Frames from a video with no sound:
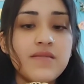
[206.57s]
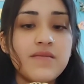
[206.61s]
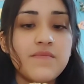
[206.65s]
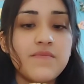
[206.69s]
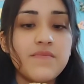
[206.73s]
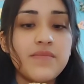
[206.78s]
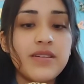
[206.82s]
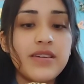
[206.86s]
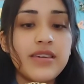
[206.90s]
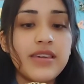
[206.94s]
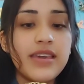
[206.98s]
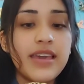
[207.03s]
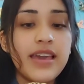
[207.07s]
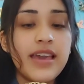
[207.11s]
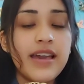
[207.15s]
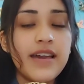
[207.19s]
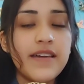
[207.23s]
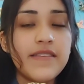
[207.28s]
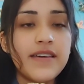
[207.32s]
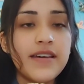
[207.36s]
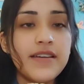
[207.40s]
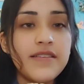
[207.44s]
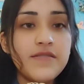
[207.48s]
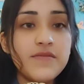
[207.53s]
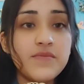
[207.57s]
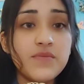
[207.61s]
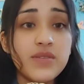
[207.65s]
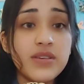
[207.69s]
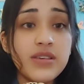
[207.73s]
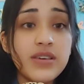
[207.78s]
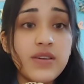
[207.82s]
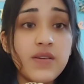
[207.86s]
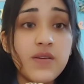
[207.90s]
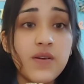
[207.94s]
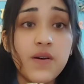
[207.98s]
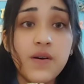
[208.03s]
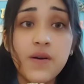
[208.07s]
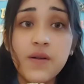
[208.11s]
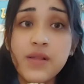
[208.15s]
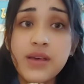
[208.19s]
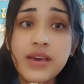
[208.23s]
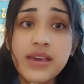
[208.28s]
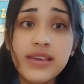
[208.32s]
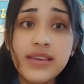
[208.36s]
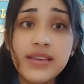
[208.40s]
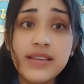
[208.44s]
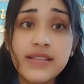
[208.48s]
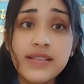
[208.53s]
But yeah, that's really all
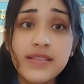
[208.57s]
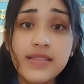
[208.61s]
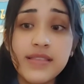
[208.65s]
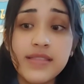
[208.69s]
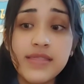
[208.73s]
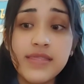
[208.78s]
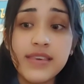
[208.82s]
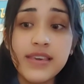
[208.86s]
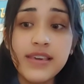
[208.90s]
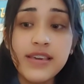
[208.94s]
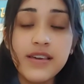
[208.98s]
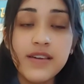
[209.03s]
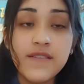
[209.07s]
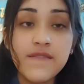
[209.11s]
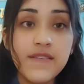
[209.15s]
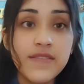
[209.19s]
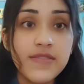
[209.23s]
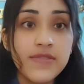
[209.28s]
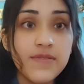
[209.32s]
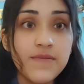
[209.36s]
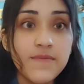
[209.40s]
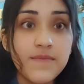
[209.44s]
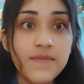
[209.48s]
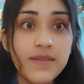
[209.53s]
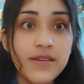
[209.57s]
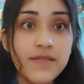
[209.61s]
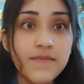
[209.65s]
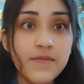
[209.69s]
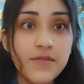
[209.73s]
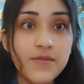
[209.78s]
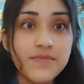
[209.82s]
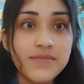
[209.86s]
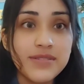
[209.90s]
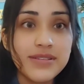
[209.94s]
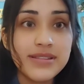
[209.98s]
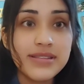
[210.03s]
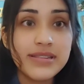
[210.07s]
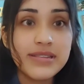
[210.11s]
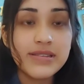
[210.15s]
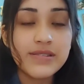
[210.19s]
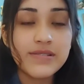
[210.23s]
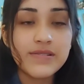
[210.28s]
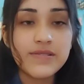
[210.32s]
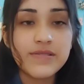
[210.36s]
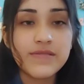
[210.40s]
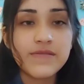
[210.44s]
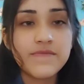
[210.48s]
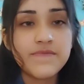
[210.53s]
I can think of at the moment.
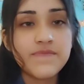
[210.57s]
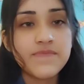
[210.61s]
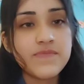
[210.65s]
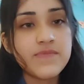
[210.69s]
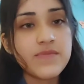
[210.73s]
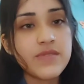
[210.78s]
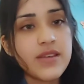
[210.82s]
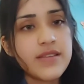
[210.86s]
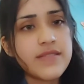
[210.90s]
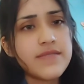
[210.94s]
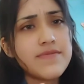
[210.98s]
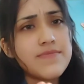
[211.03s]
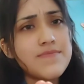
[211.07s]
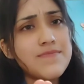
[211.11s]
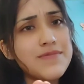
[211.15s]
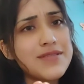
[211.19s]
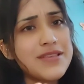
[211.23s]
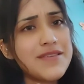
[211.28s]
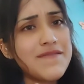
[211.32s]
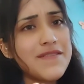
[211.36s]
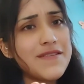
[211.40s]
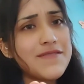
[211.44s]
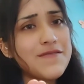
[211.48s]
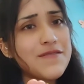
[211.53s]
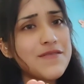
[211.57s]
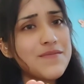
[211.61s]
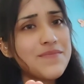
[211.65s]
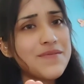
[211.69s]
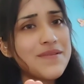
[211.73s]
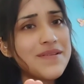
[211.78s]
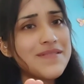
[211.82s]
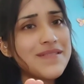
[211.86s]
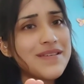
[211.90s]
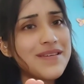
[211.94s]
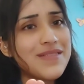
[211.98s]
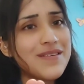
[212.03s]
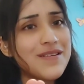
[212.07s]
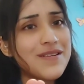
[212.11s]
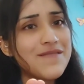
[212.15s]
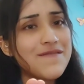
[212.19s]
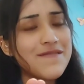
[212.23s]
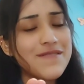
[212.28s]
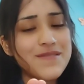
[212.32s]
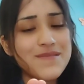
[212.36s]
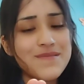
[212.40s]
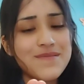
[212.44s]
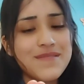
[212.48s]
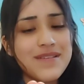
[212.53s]
I believe that's all the points I thought it was.